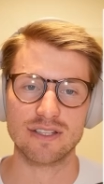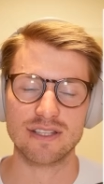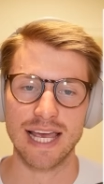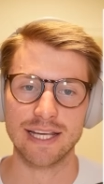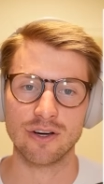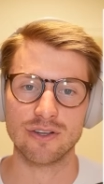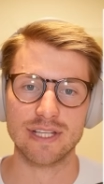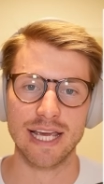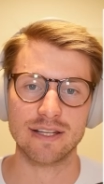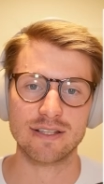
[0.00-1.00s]

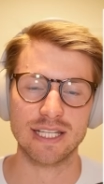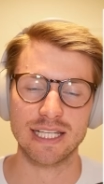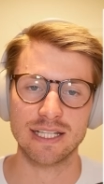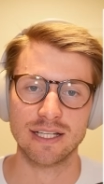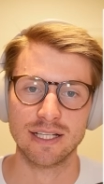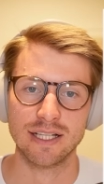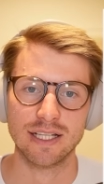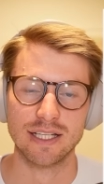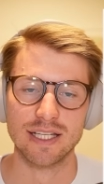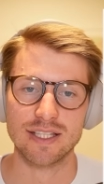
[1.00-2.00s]
state-owned entity,
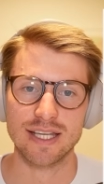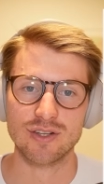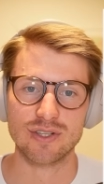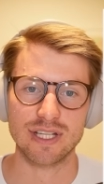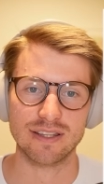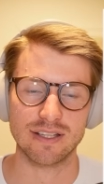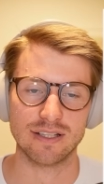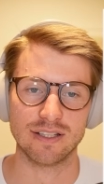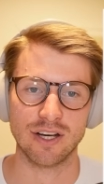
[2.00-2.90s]
it's interesting that,